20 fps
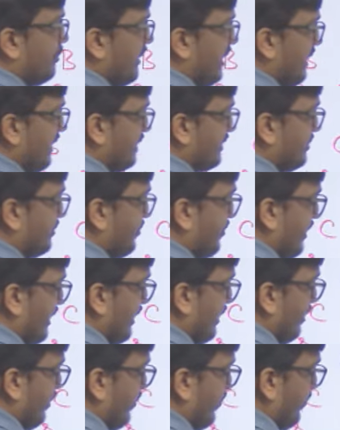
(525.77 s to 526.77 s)
P is
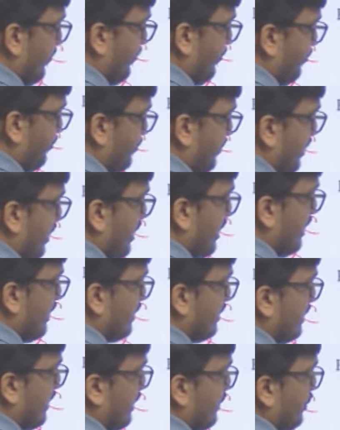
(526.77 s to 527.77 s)
5
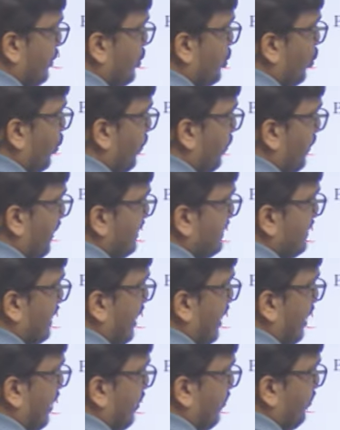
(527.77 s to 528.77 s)
greater than Q plus
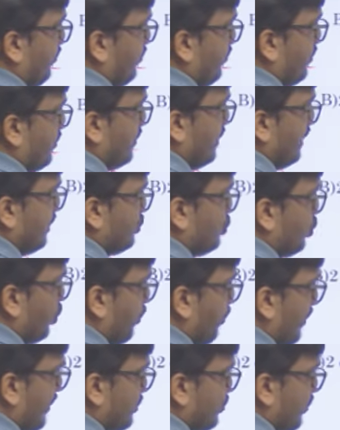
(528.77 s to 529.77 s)
R, that is 2
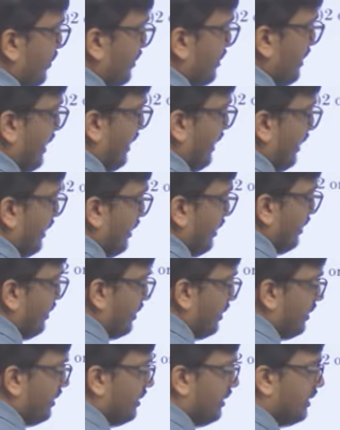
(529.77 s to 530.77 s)
plus 1, 3.
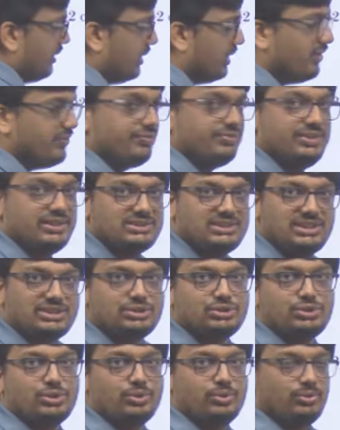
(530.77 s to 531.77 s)
If this
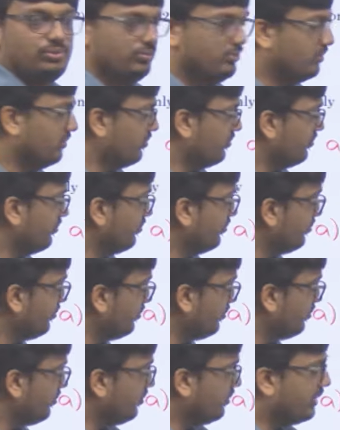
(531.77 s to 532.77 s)
is true,
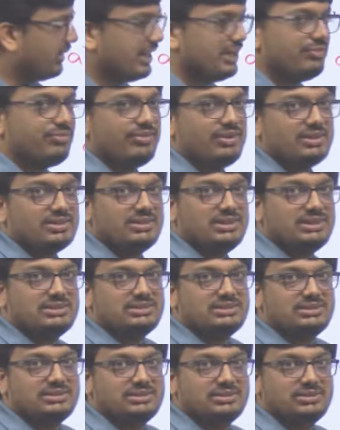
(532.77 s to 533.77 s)
try for
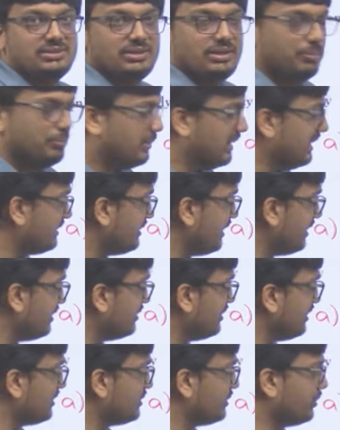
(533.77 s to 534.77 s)
this. By
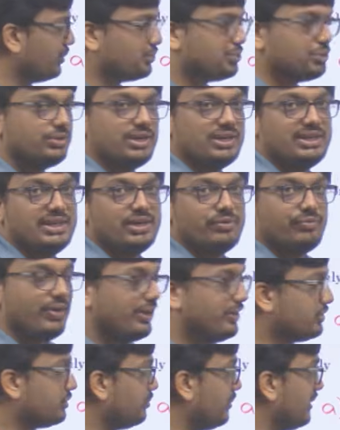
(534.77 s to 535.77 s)
seeing this, you should not take
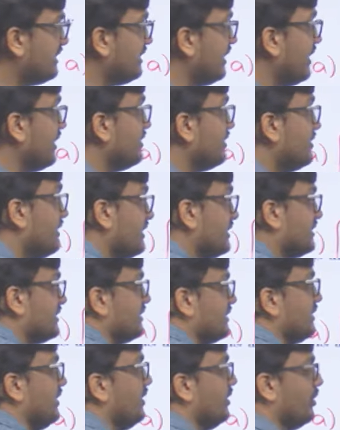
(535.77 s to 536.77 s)
values. By seeing
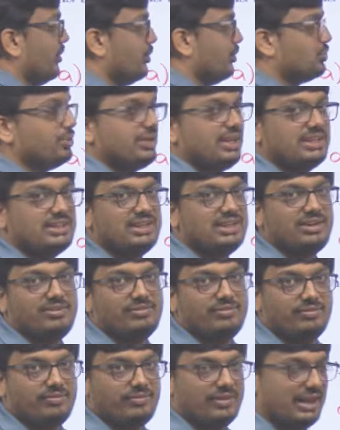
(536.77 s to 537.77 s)
this, you should take the
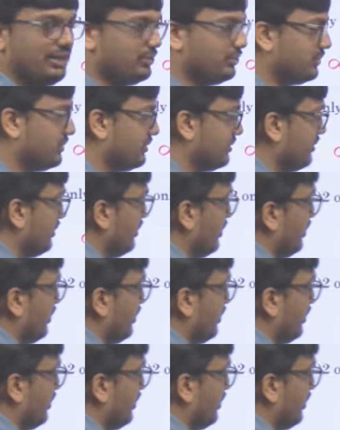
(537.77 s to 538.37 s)
values.